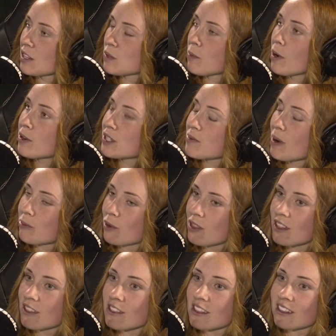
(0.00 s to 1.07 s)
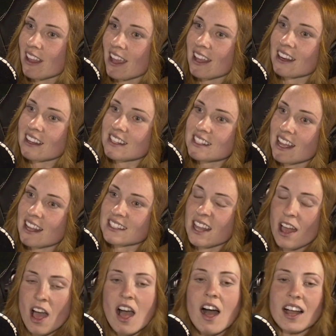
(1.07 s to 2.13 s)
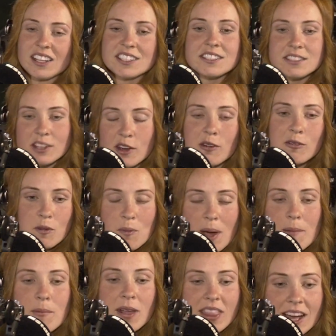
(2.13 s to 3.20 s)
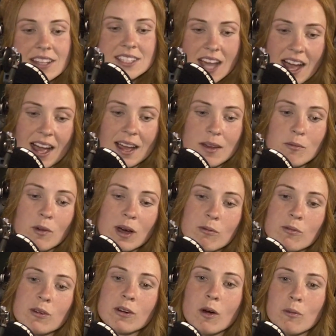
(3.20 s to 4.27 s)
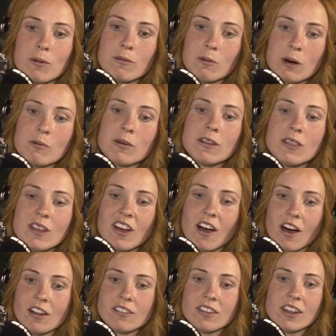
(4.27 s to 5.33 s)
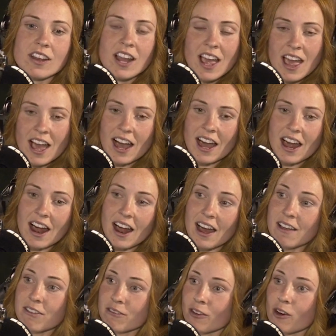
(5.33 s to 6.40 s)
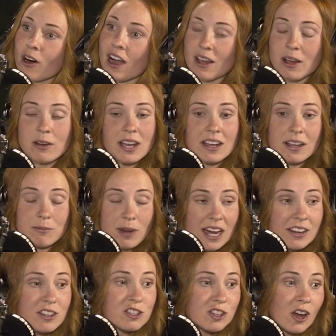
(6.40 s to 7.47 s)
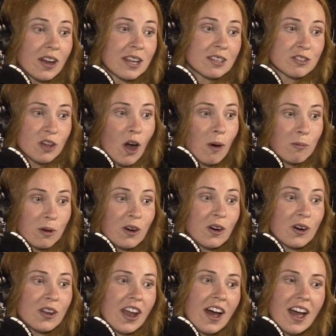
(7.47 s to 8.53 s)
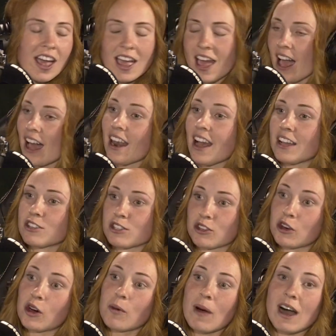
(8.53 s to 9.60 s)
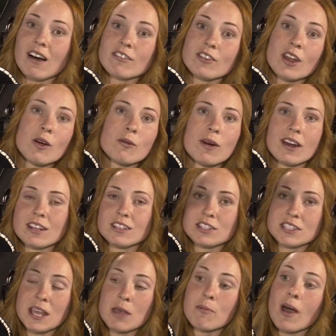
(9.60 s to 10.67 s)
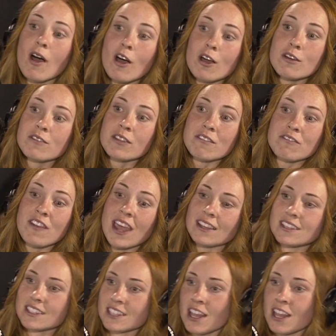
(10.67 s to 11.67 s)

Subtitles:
spoke to my brother the other day and he says, I still remember that time when we were in the garden and I thought I had a shot and it top corner and I just come out of nowhere and tip it over the fence.